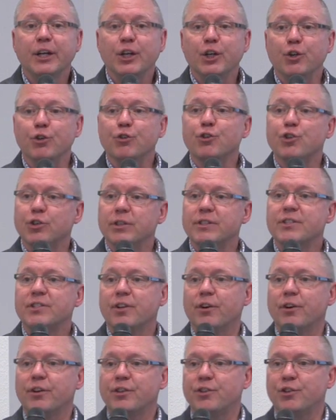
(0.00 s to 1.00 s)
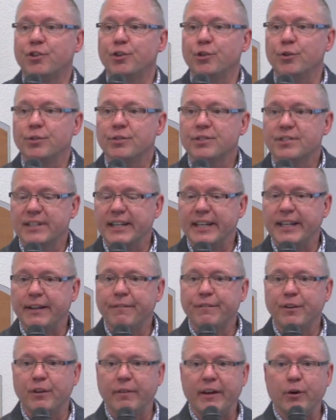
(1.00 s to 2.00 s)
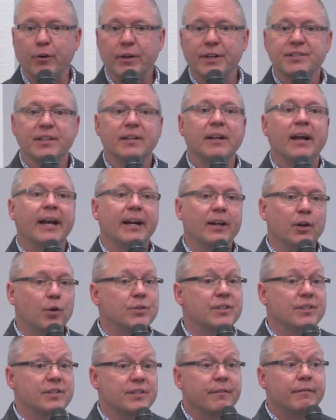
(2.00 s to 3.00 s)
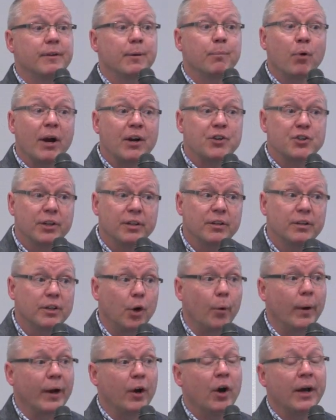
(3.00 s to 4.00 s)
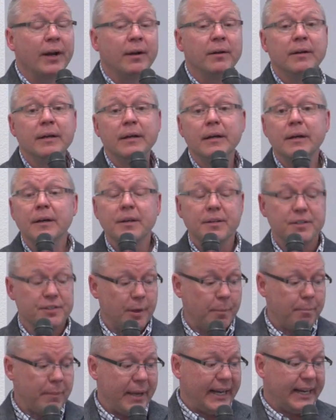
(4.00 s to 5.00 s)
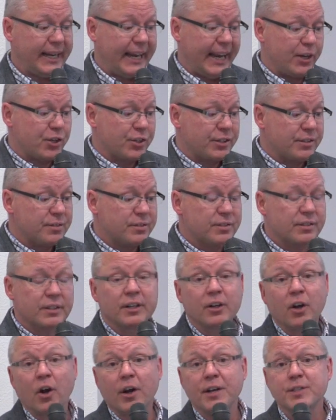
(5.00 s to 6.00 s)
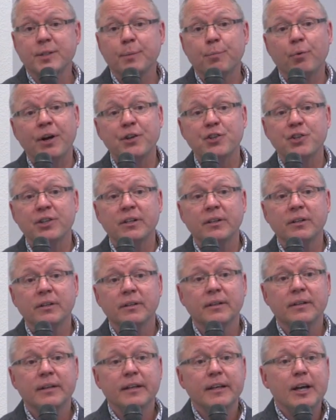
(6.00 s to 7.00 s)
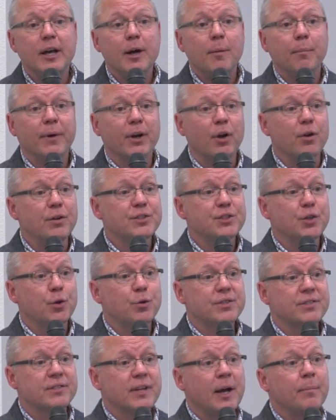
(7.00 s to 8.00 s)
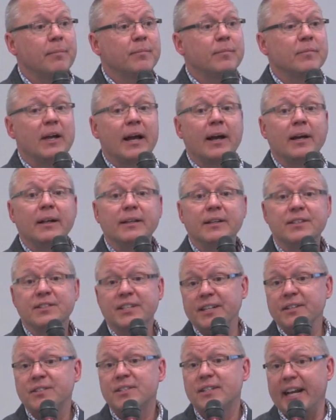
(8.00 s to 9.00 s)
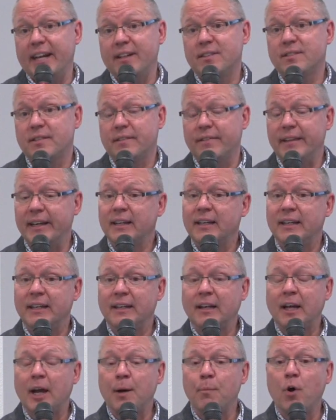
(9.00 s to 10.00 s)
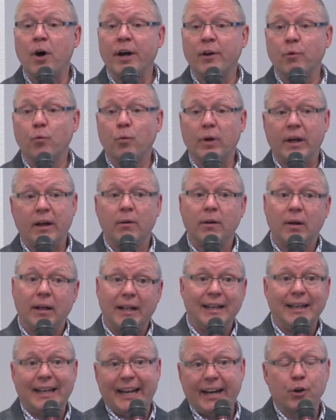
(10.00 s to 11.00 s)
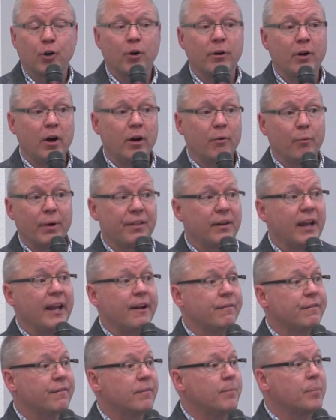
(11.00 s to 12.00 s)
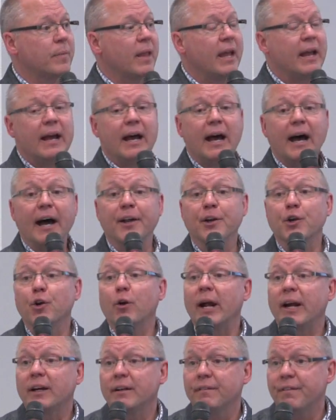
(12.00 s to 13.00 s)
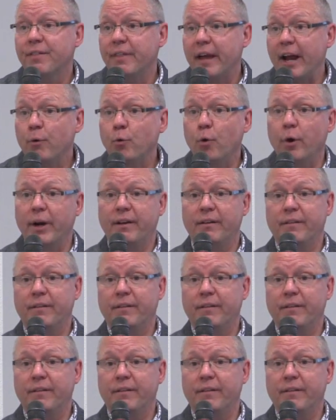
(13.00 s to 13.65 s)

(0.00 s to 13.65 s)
you should start to see if there is a diagnosis of depression going on. Some medications can cause depression, but also some disease states that can come on later on with life. Underactive thyroid,